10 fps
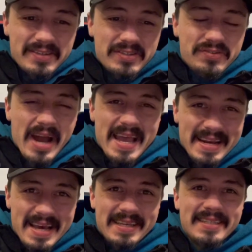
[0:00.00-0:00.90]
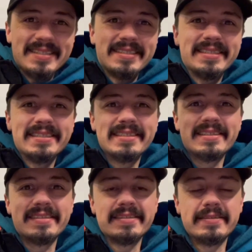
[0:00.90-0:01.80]
Greatness.
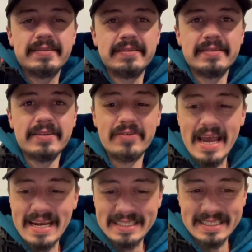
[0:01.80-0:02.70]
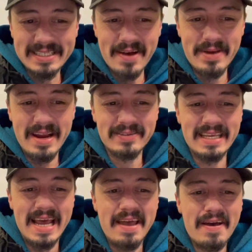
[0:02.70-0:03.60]
Greatness is coming here
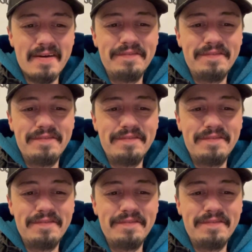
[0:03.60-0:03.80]
today.